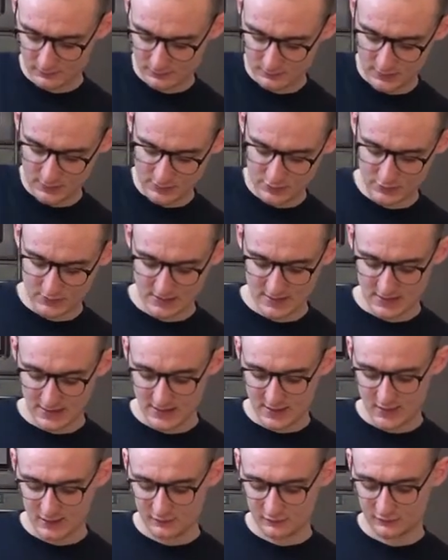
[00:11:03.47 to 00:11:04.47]
Make sure to get
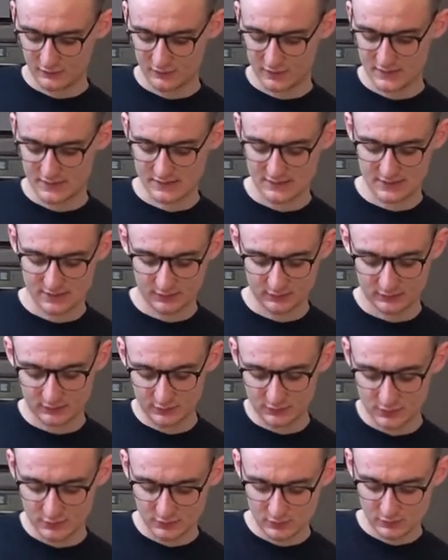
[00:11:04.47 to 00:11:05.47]
every single
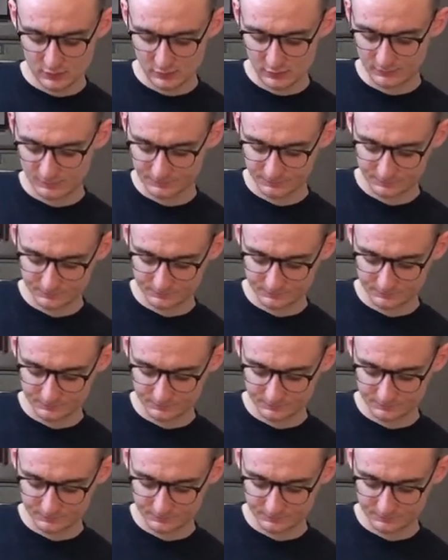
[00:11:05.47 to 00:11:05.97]
noodle.